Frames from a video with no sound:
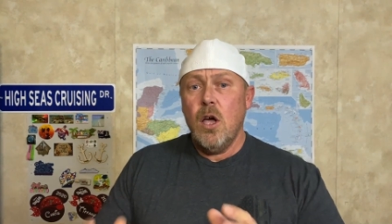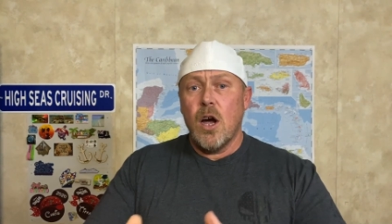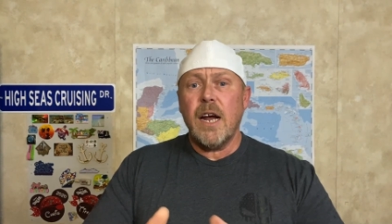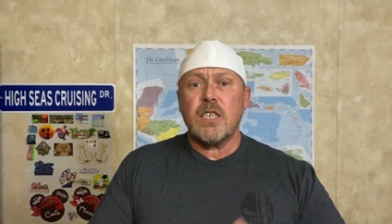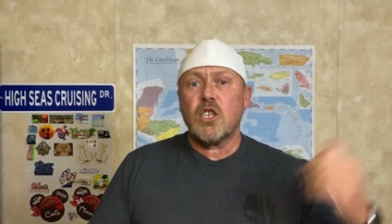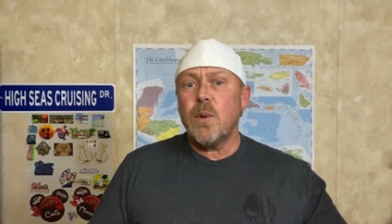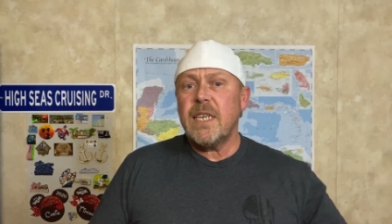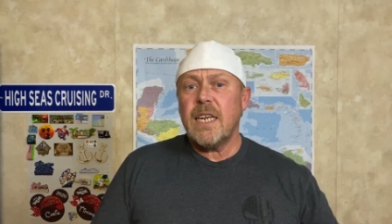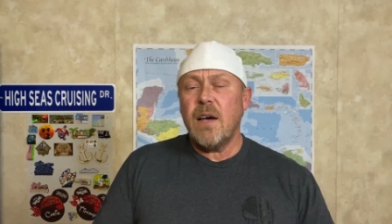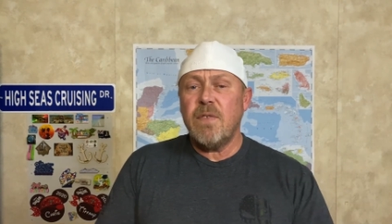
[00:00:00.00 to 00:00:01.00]
All right, so we
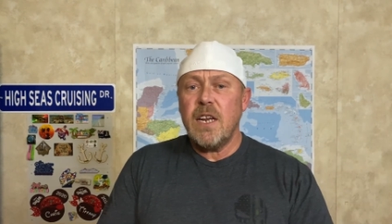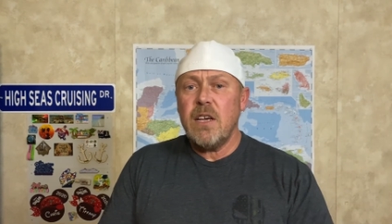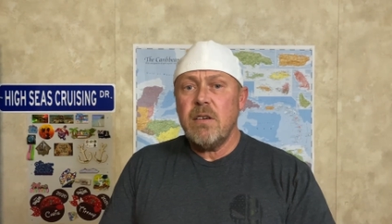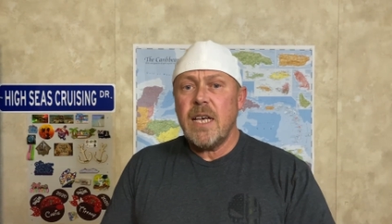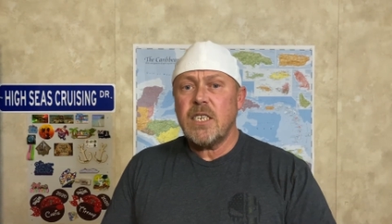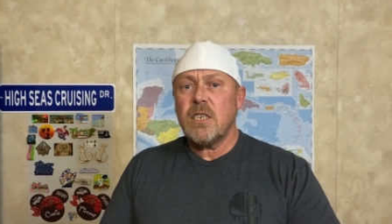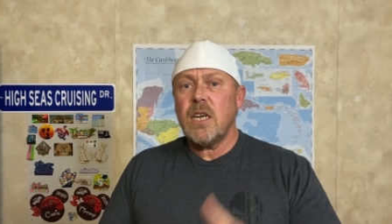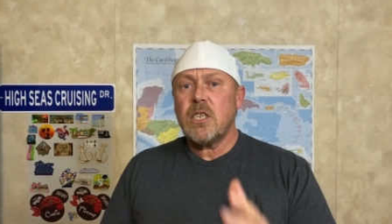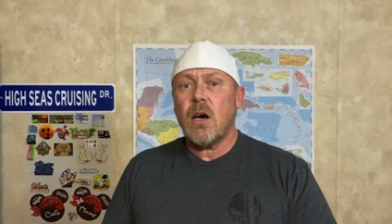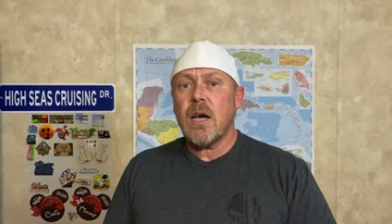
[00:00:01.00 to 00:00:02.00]
did a video
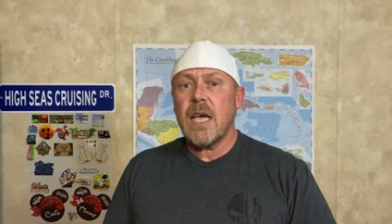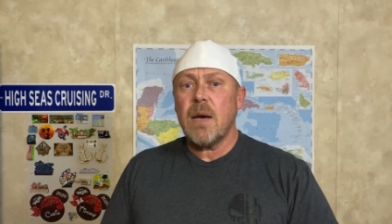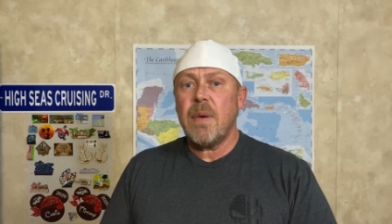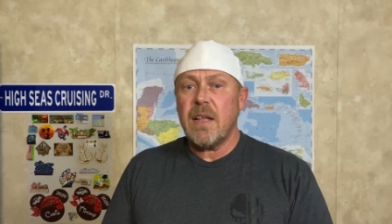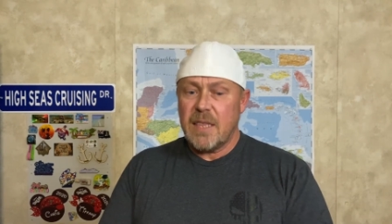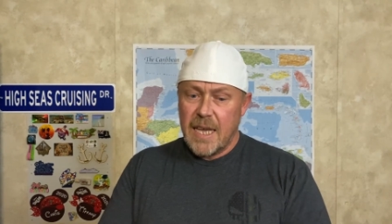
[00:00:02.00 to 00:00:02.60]
yesterday talking about the